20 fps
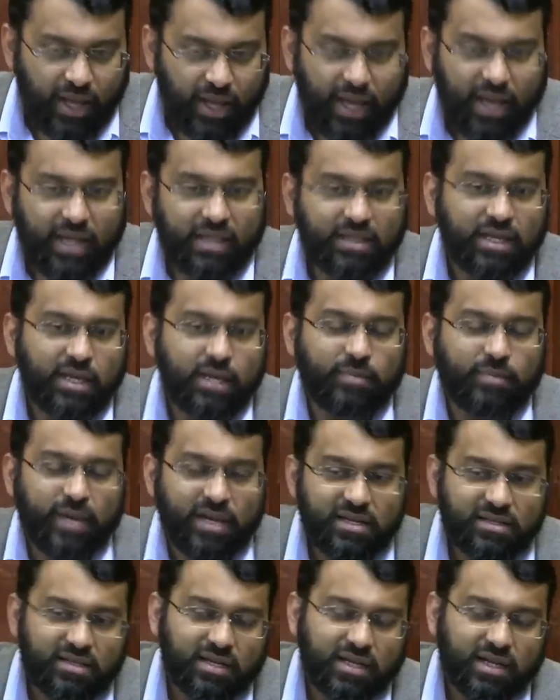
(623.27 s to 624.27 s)
and they
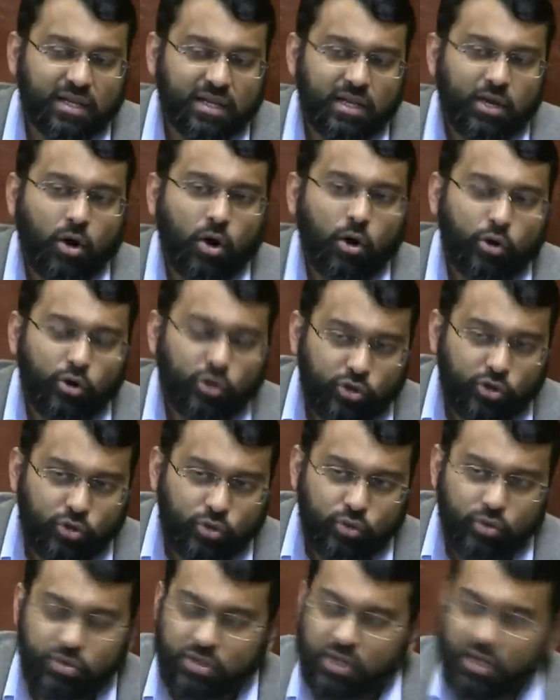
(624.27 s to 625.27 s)
basically
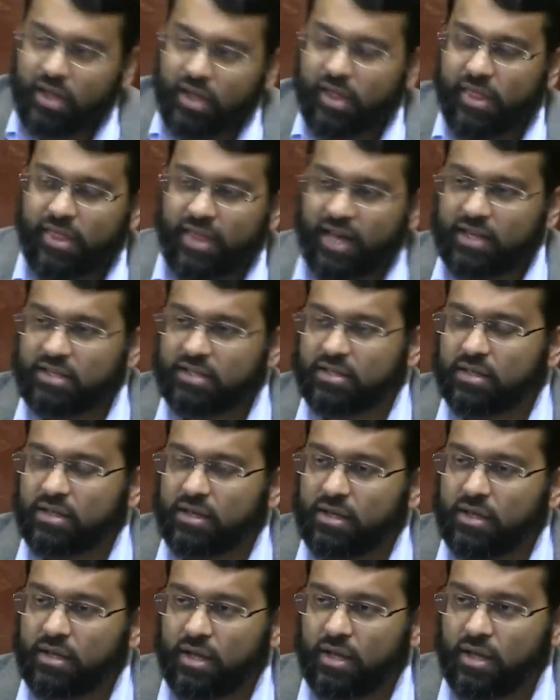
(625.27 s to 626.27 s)
argued that
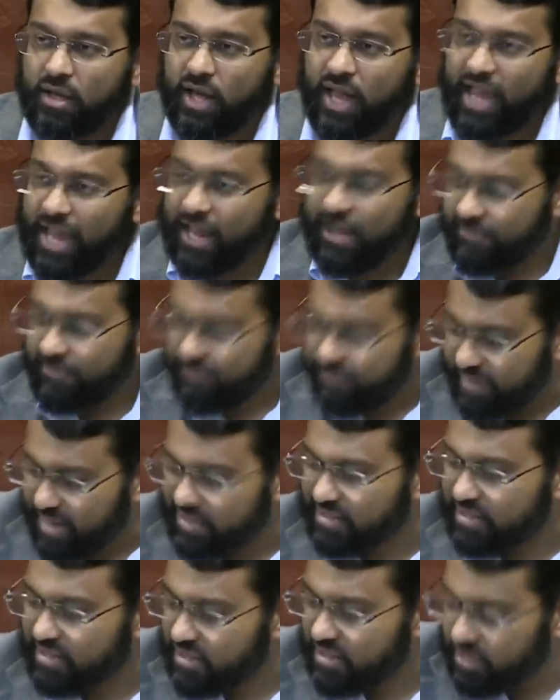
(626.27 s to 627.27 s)
a
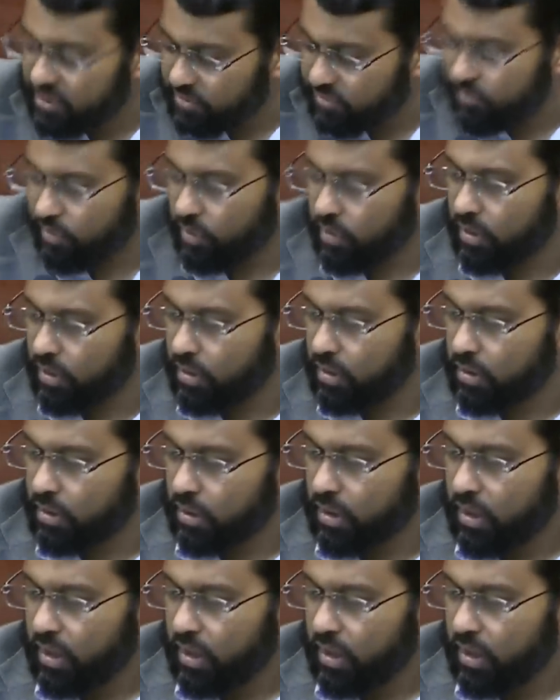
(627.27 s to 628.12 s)
festival